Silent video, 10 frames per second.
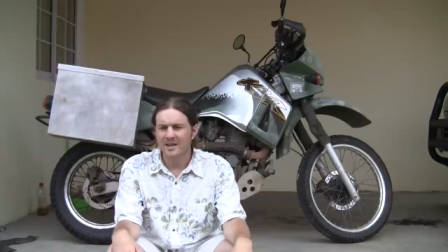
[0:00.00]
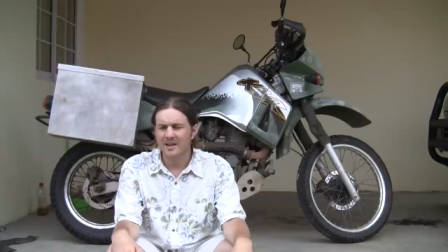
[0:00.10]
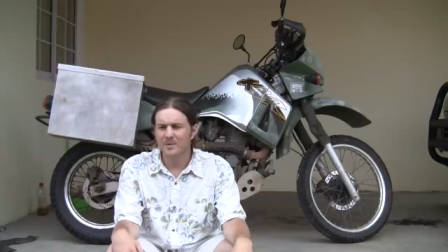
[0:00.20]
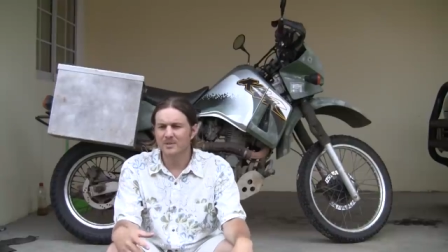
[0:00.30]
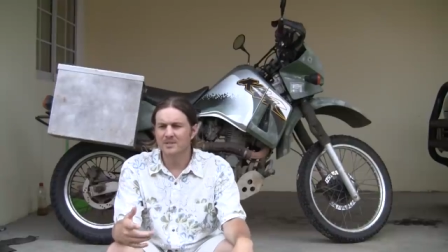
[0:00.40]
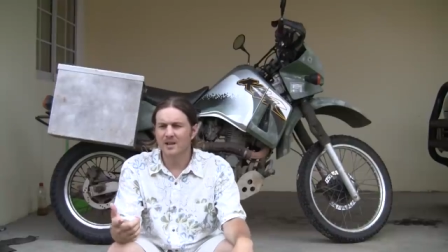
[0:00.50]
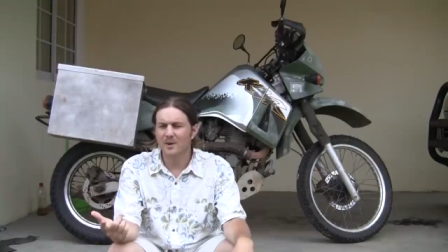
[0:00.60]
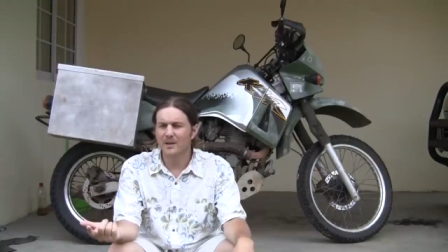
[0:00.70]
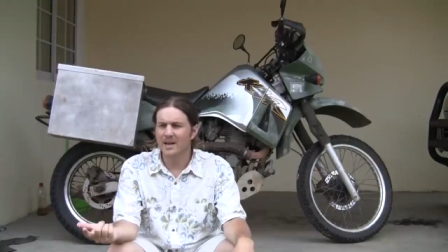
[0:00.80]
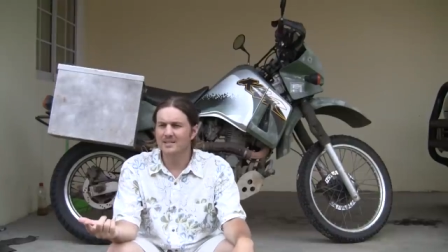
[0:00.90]
And I would,
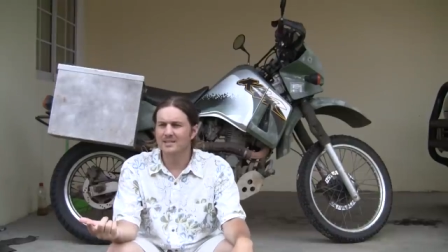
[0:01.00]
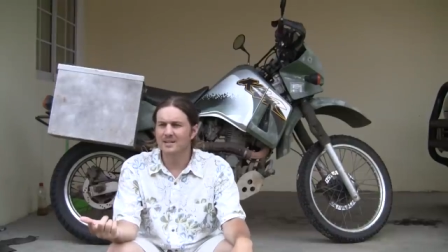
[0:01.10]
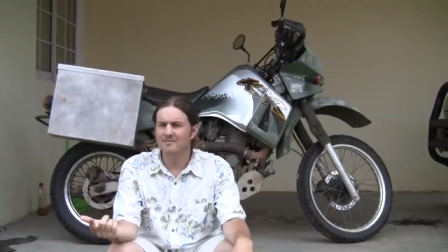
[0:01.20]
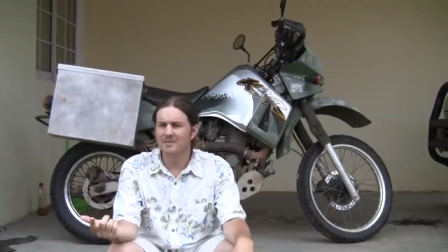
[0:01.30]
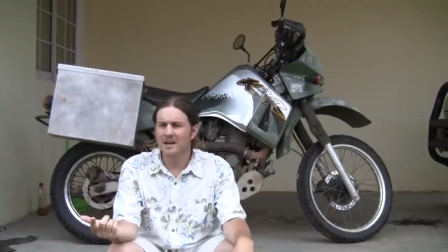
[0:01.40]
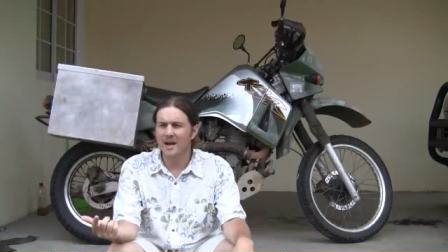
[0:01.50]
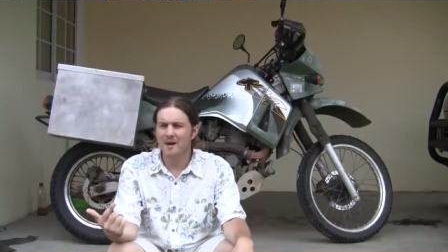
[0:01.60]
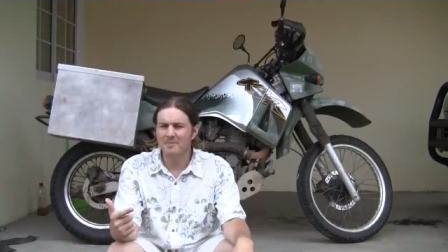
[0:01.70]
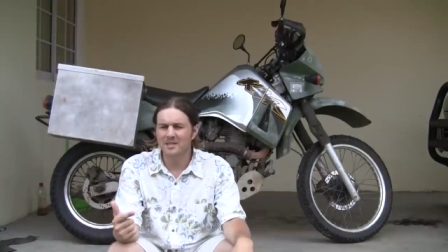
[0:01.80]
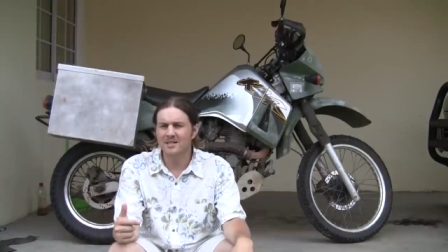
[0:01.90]
I would ask them,
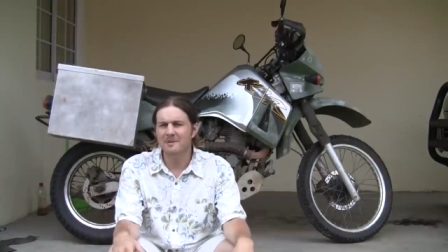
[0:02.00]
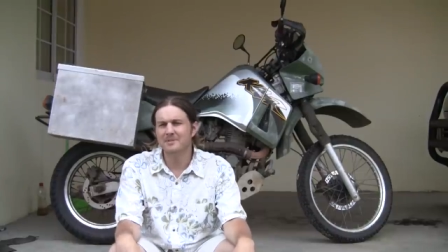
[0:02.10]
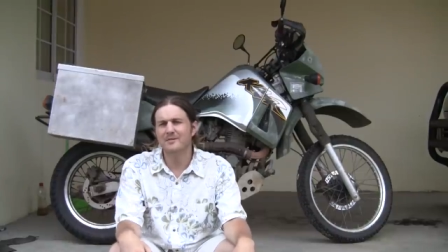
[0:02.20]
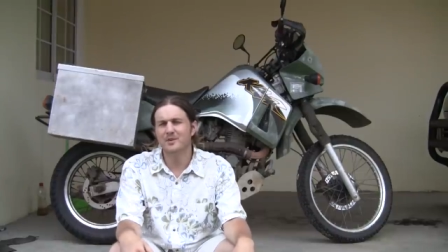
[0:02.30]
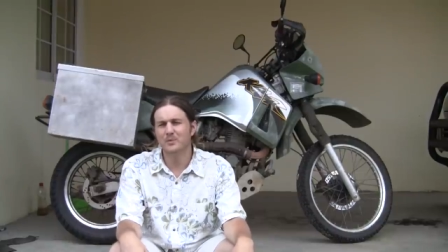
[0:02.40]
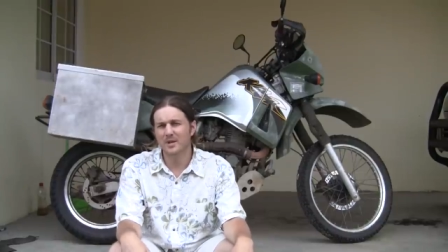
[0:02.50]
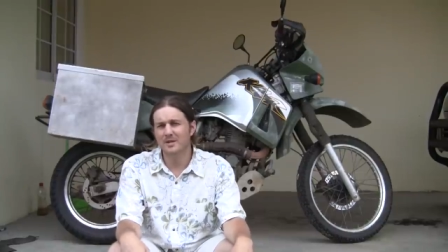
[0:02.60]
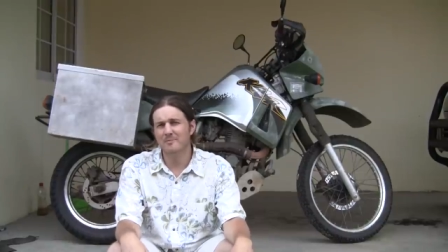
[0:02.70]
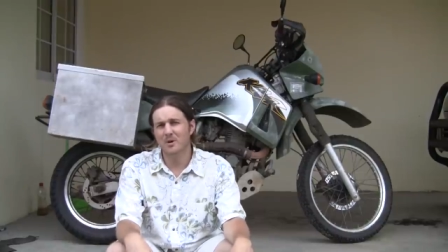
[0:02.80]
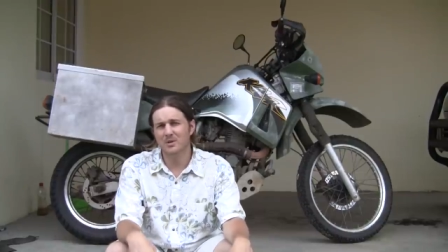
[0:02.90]
how many times have you
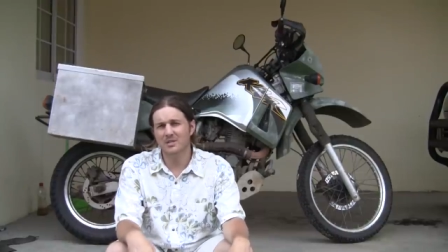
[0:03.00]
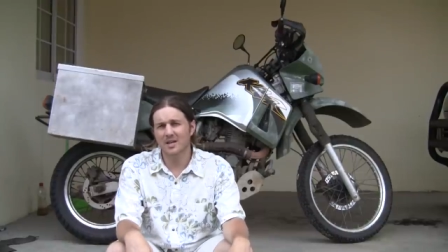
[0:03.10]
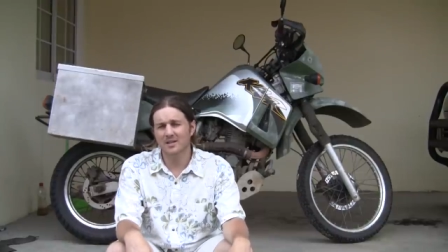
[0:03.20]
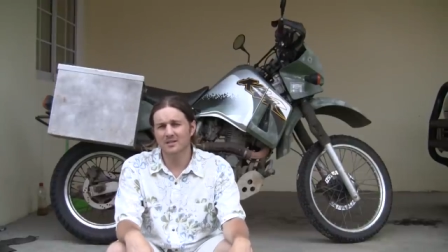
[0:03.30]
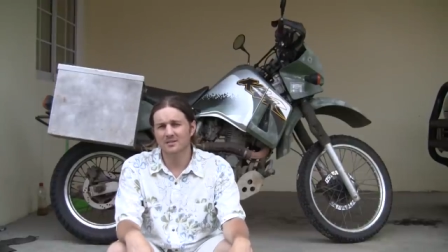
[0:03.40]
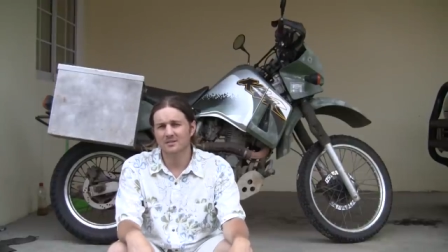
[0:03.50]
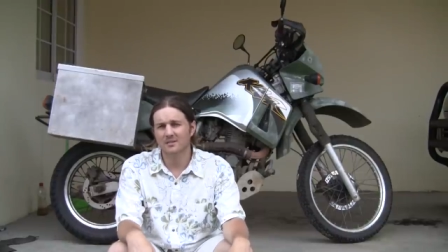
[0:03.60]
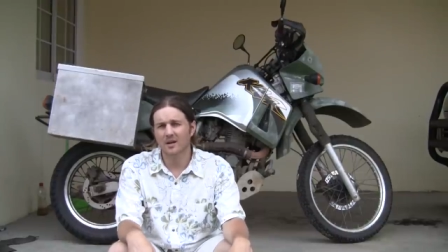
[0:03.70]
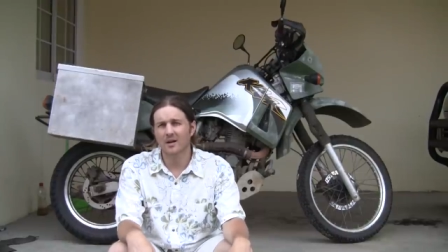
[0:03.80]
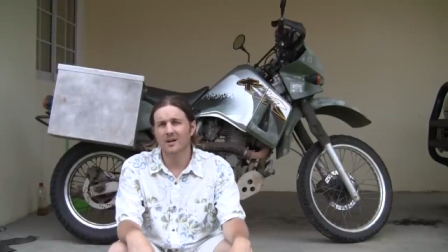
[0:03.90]
ridden a motorcycle?
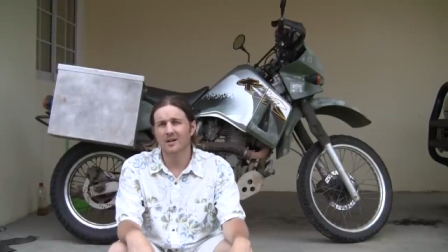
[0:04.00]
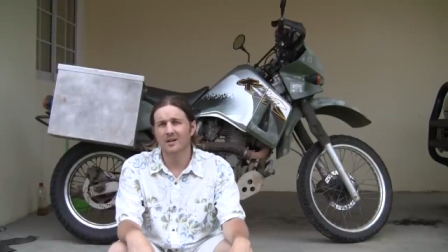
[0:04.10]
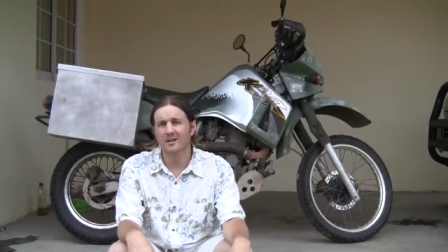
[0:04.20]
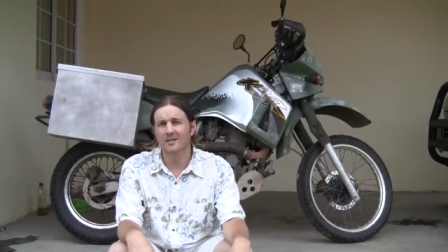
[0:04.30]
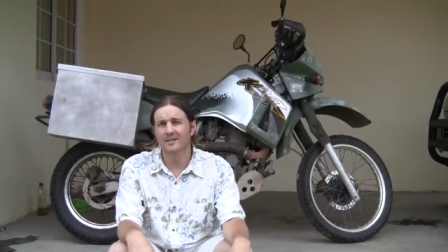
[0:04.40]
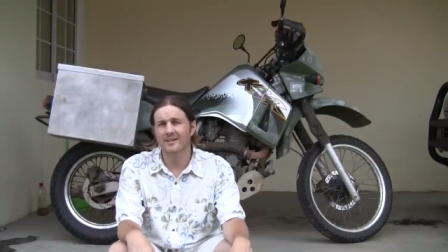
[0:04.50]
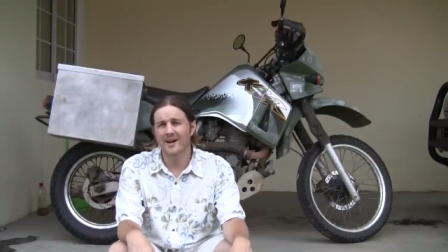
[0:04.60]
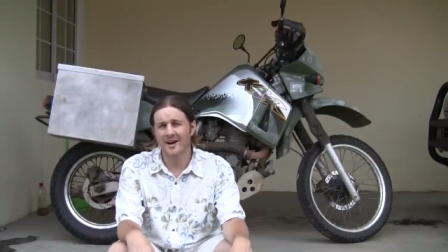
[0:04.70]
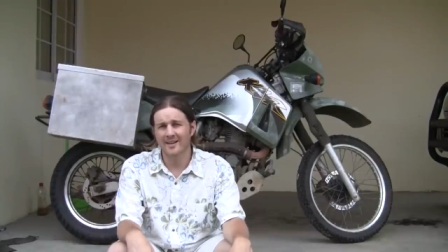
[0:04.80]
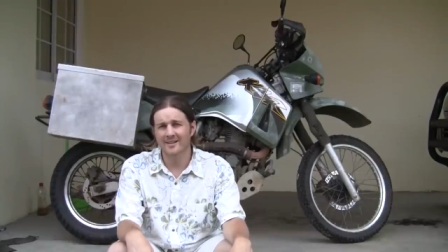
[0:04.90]
Uh,
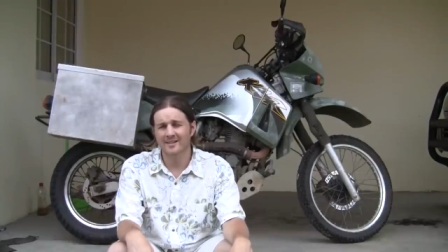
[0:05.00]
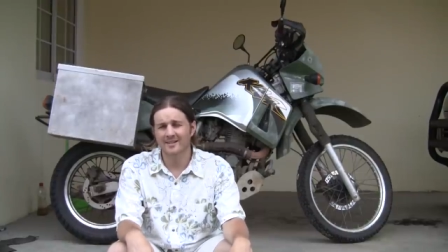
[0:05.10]
none.